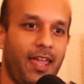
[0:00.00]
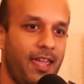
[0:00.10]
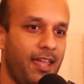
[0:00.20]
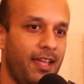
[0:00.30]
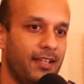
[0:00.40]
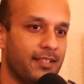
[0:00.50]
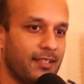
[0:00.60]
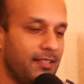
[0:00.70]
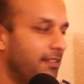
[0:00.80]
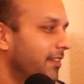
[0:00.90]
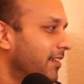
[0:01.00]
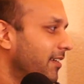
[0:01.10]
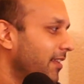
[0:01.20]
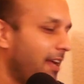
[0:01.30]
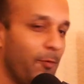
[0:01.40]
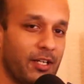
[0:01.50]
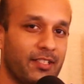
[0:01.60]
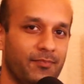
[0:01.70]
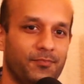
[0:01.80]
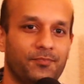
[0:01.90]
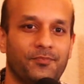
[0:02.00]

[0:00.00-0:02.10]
And I want to...